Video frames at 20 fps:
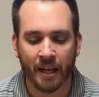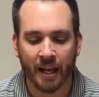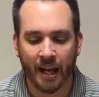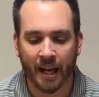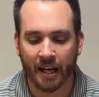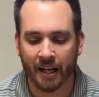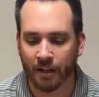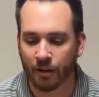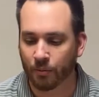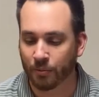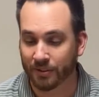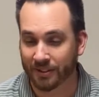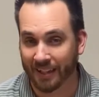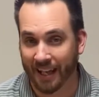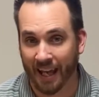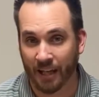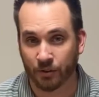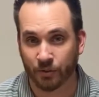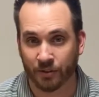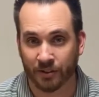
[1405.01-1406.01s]
And here was
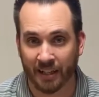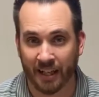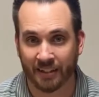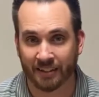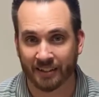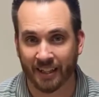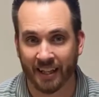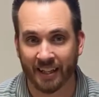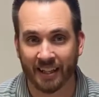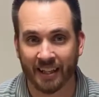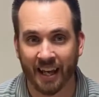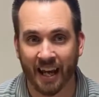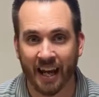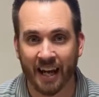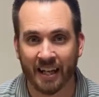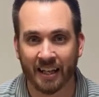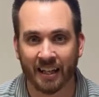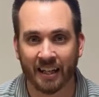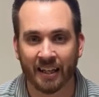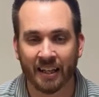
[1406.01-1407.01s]
Lazarus outside the
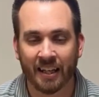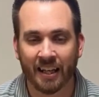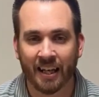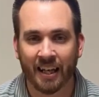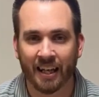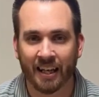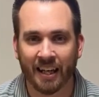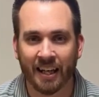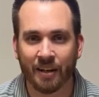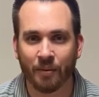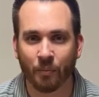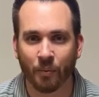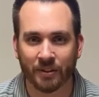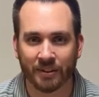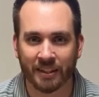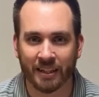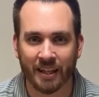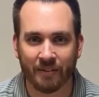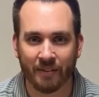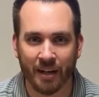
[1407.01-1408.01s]
gate, and he
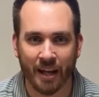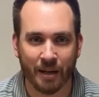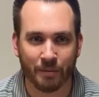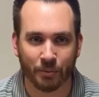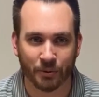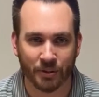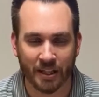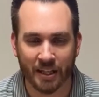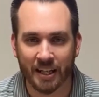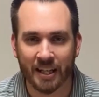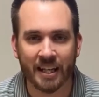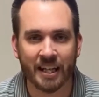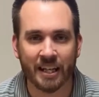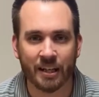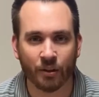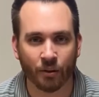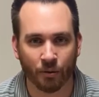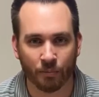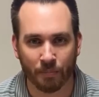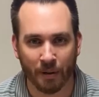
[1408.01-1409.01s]
wasn't even able to
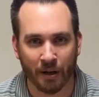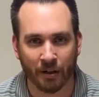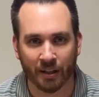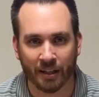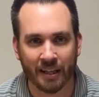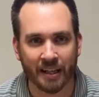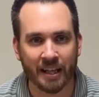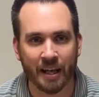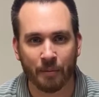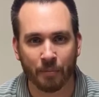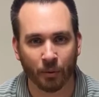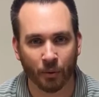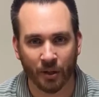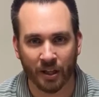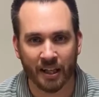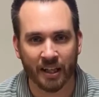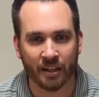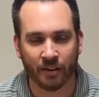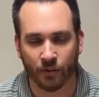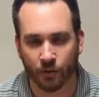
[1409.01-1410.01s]
eat or barely able to
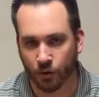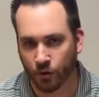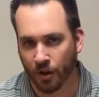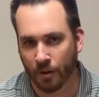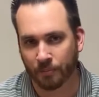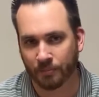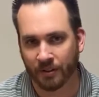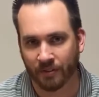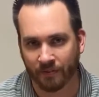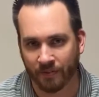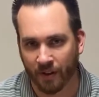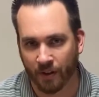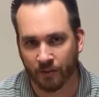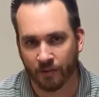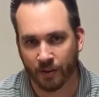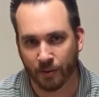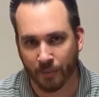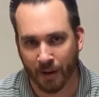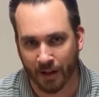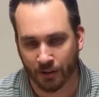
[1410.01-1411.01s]
eat of the crumbs that fell
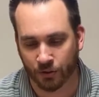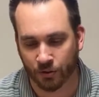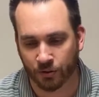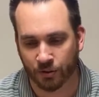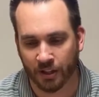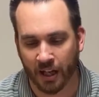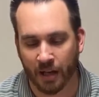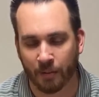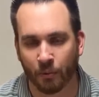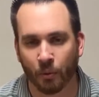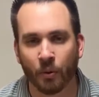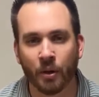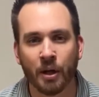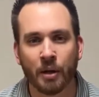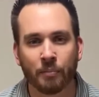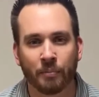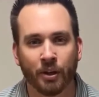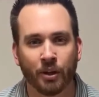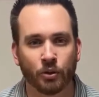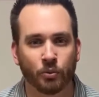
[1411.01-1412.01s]
from the master's table.
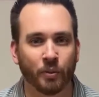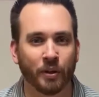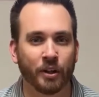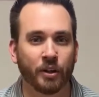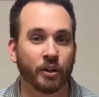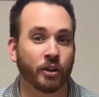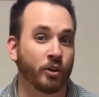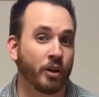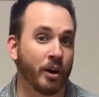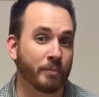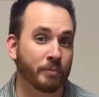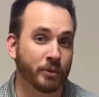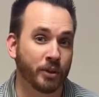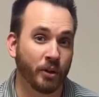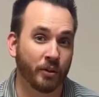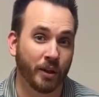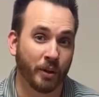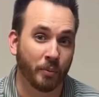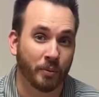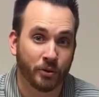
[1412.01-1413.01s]
Because where did the crumbs
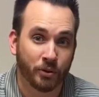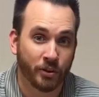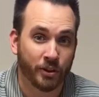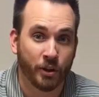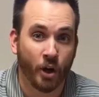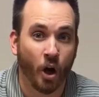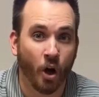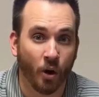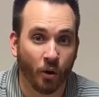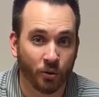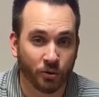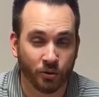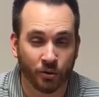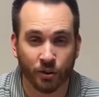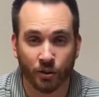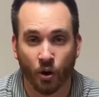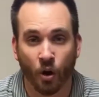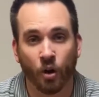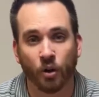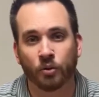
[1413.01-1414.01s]
go? They went to the dogs. So the
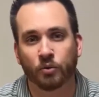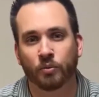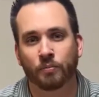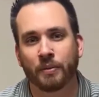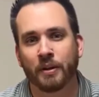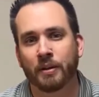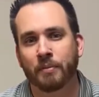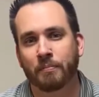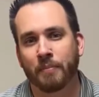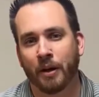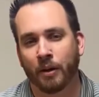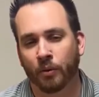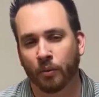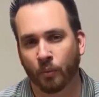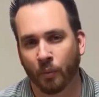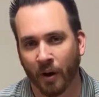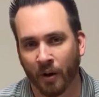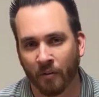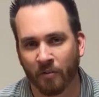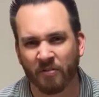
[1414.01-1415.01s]
dogs were being better
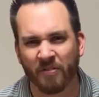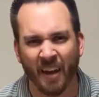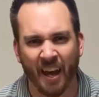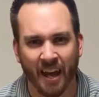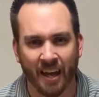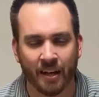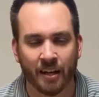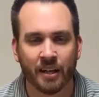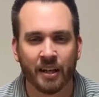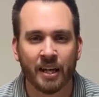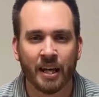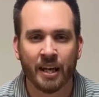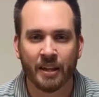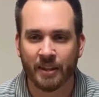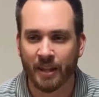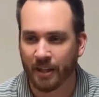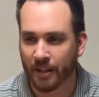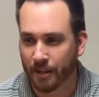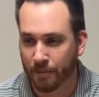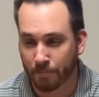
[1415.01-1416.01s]
well fed
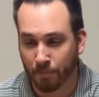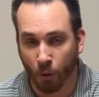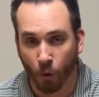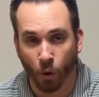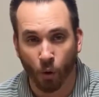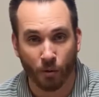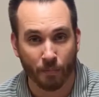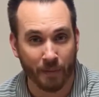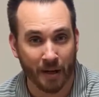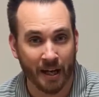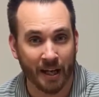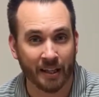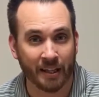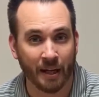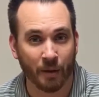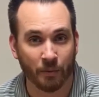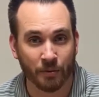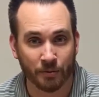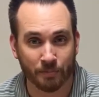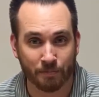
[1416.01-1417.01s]
than the poor man
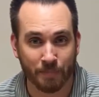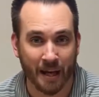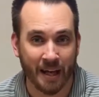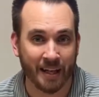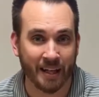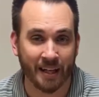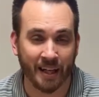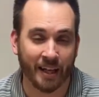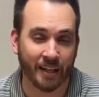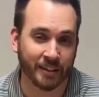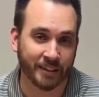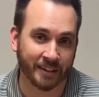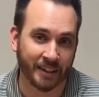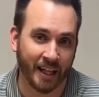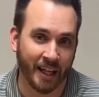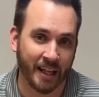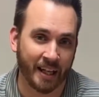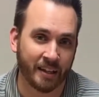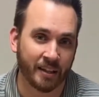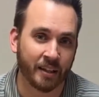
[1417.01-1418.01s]
that was begging
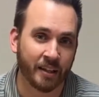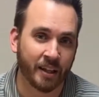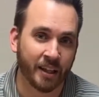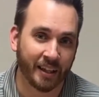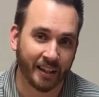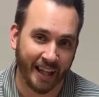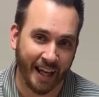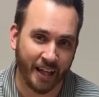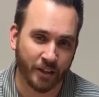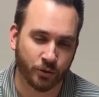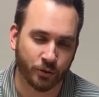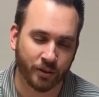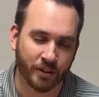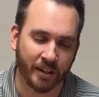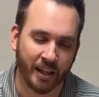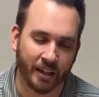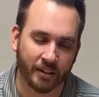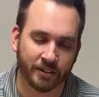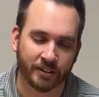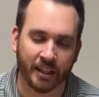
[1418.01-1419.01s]
outside
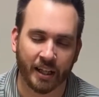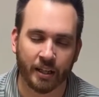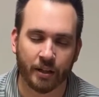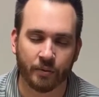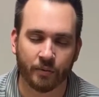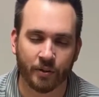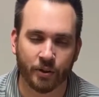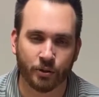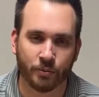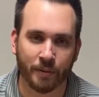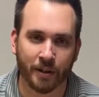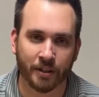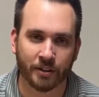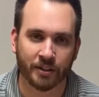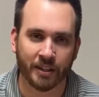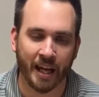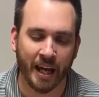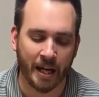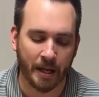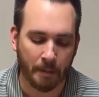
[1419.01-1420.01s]
Lazarus outside the rich man's
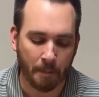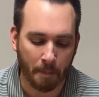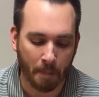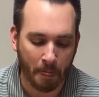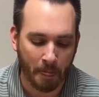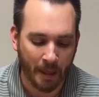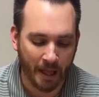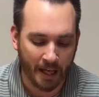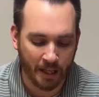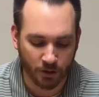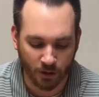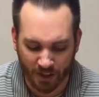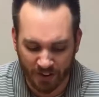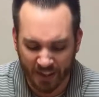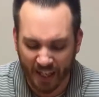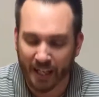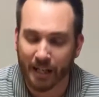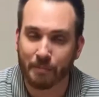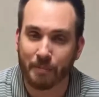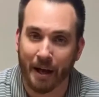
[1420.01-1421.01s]
gate. And so I
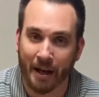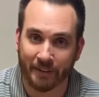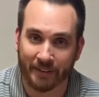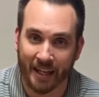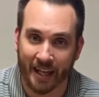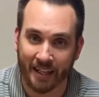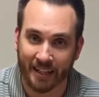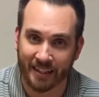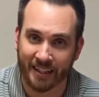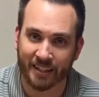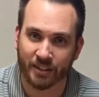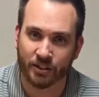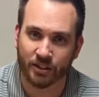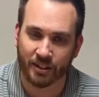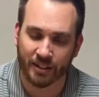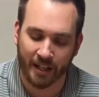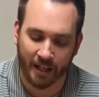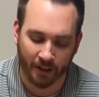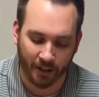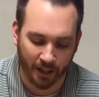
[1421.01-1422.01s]
think about that in this
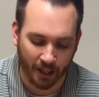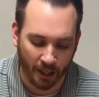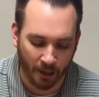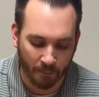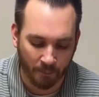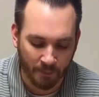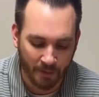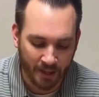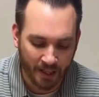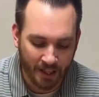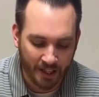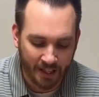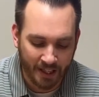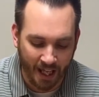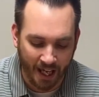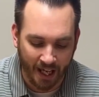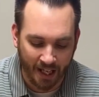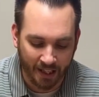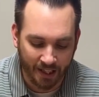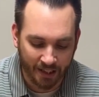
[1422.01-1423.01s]
scenario,
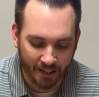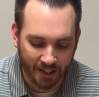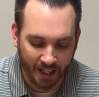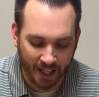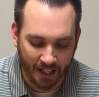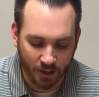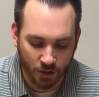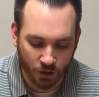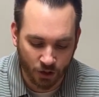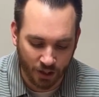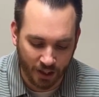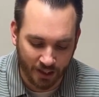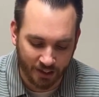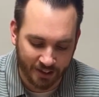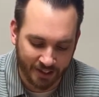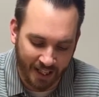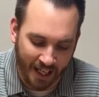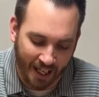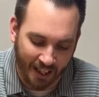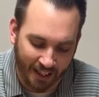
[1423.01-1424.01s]
that she
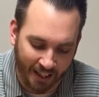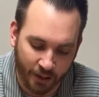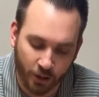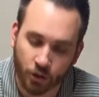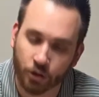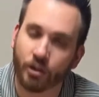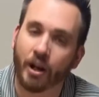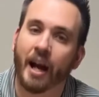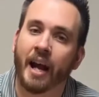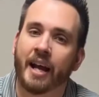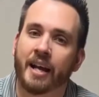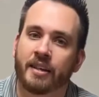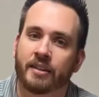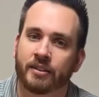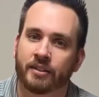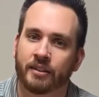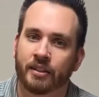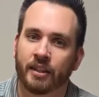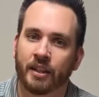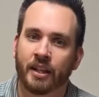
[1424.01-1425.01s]
is telling
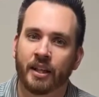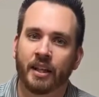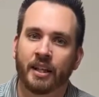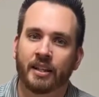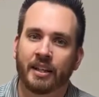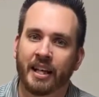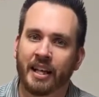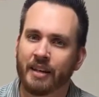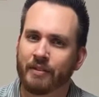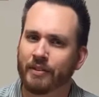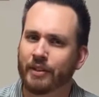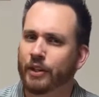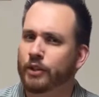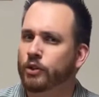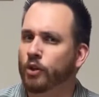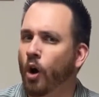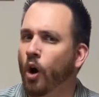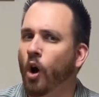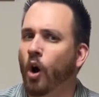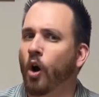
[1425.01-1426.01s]
Christ that even the
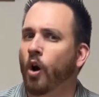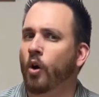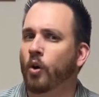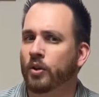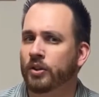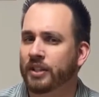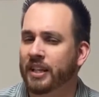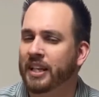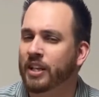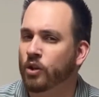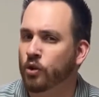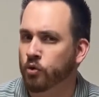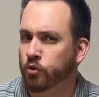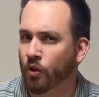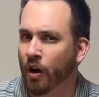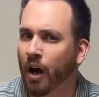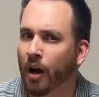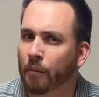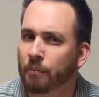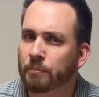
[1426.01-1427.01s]
dogs eat
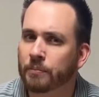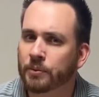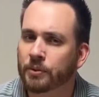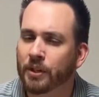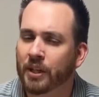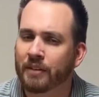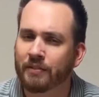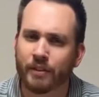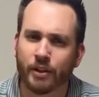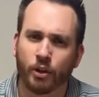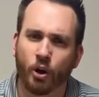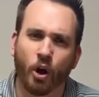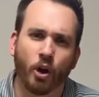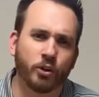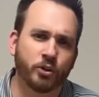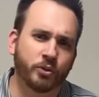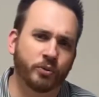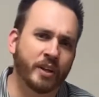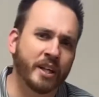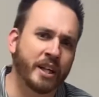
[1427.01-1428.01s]
crumbs. Even the
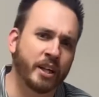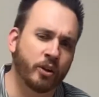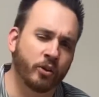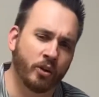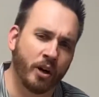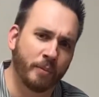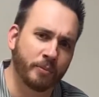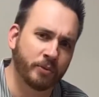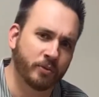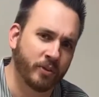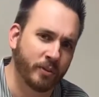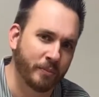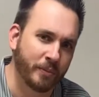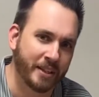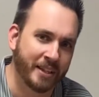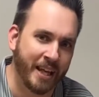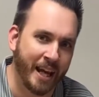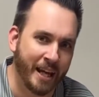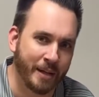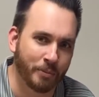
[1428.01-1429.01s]
dogs are eating crumbs from the
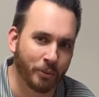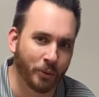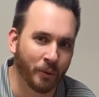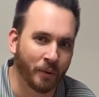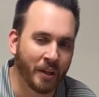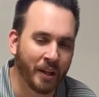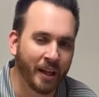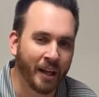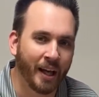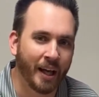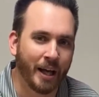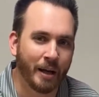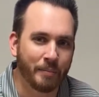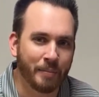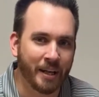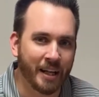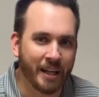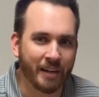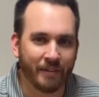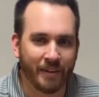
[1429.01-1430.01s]
table.
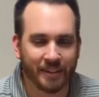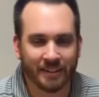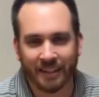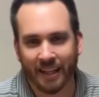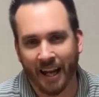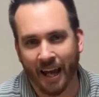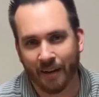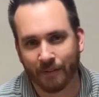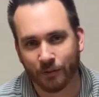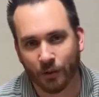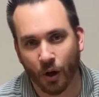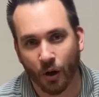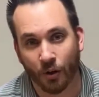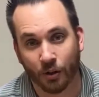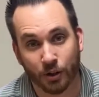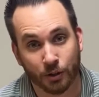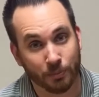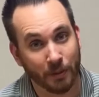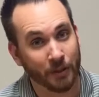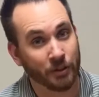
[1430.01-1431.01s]
Any of us that have
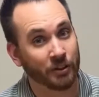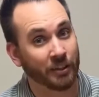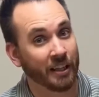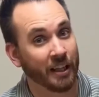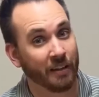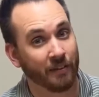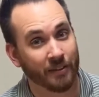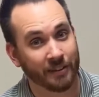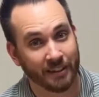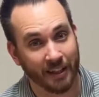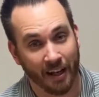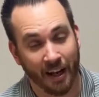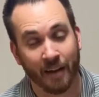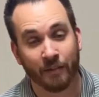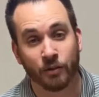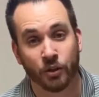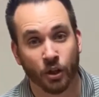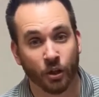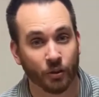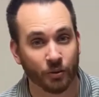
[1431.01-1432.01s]
dogs, especially any of us that
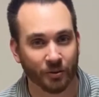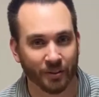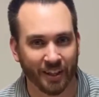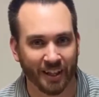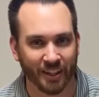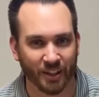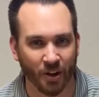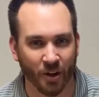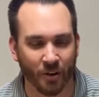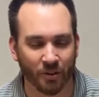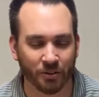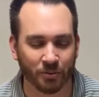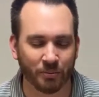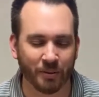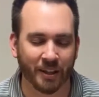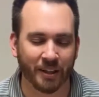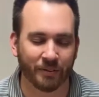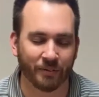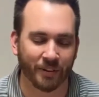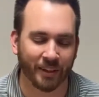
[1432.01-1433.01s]
have children and dogs, we
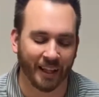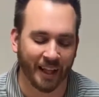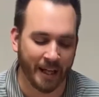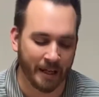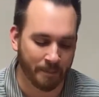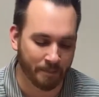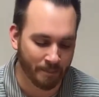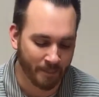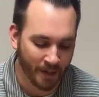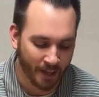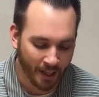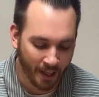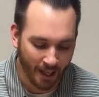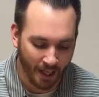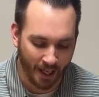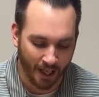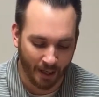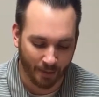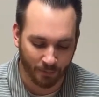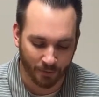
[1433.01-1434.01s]
can relate,
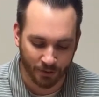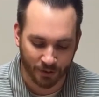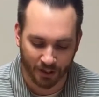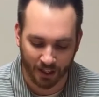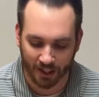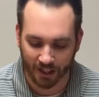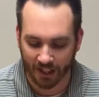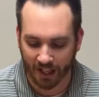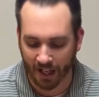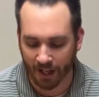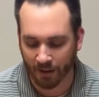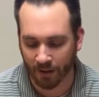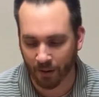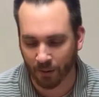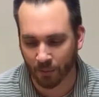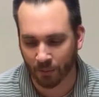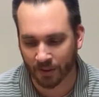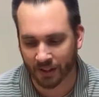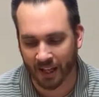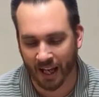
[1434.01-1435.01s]
Rochelle and I,
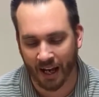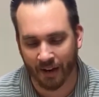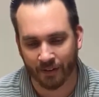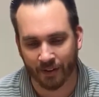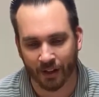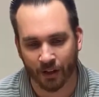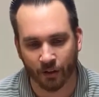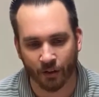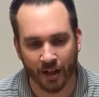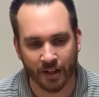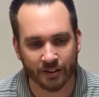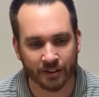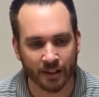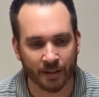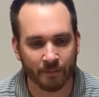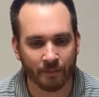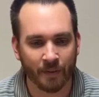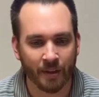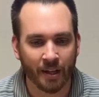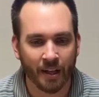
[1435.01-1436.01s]
with Gavin and
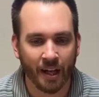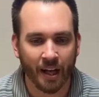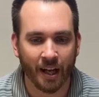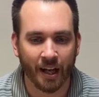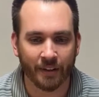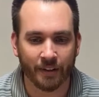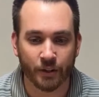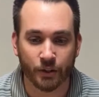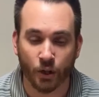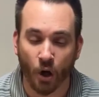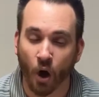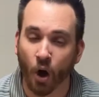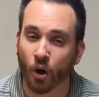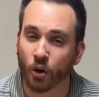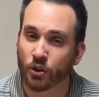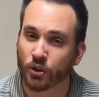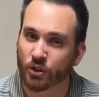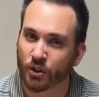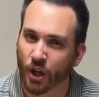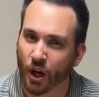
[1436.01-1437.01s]
Gracie. The
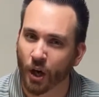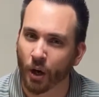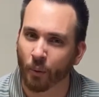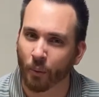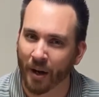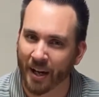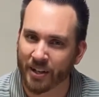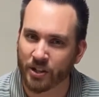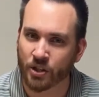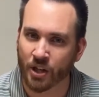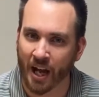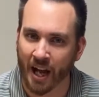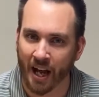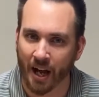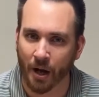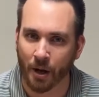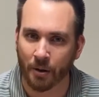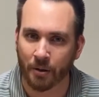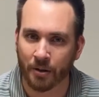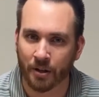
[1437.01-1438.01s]
dogs know what
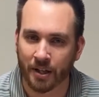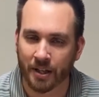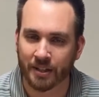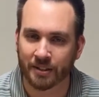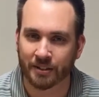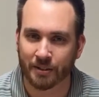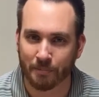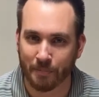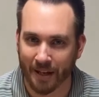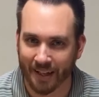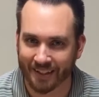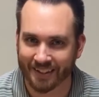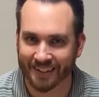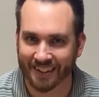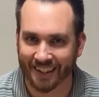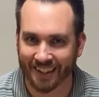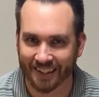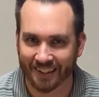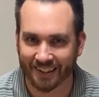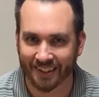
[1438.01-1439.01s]
child is the
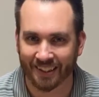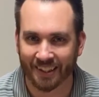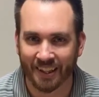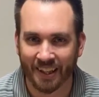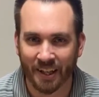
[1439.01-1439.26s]
messiest.